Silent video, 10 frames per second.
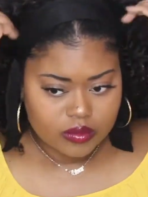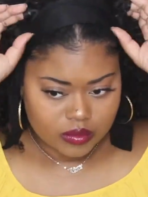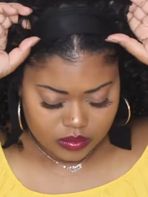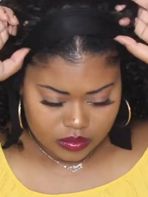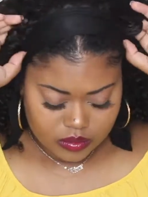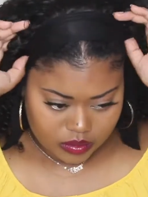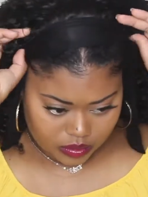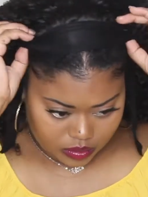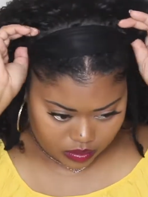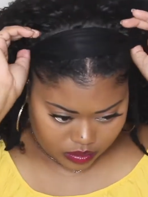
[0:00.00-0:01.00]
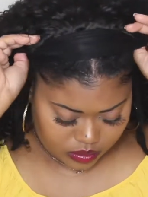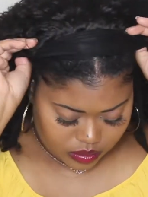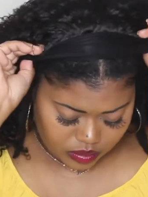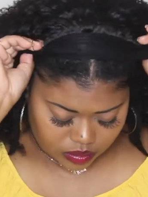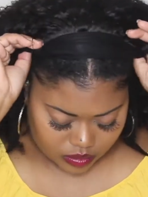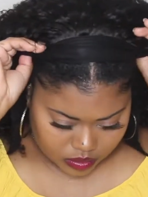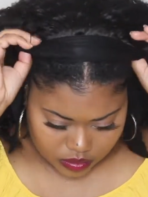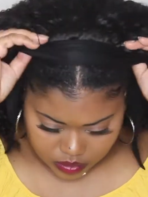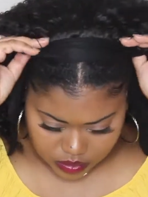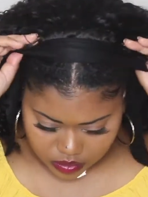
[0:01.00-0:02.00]
bigger head, this would
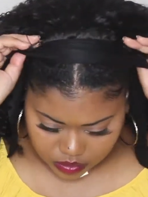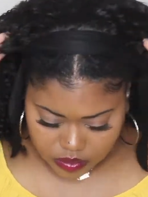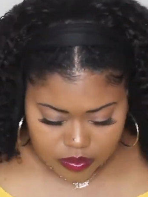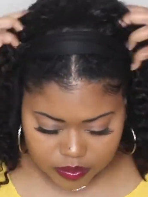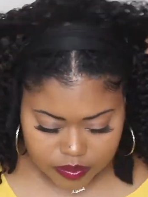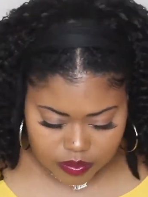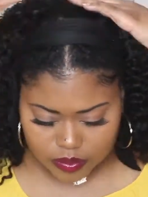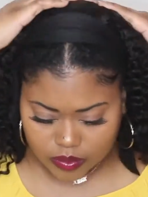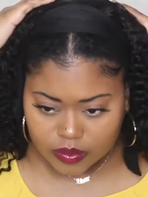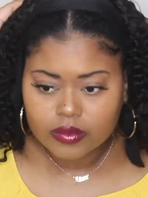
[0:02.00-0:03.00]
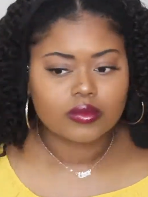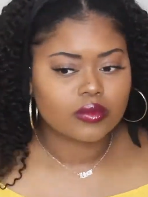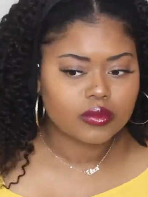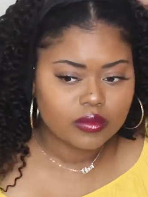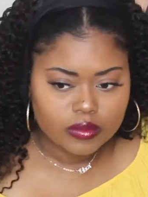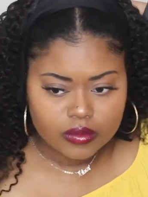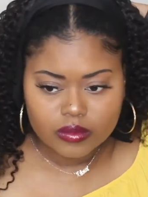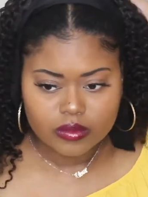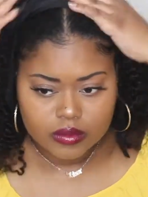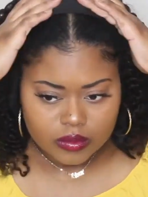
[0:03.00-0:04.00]
definitely fit around your head. It was
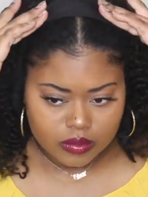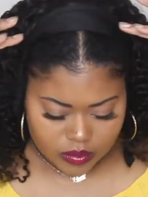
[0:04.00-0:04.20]
just a little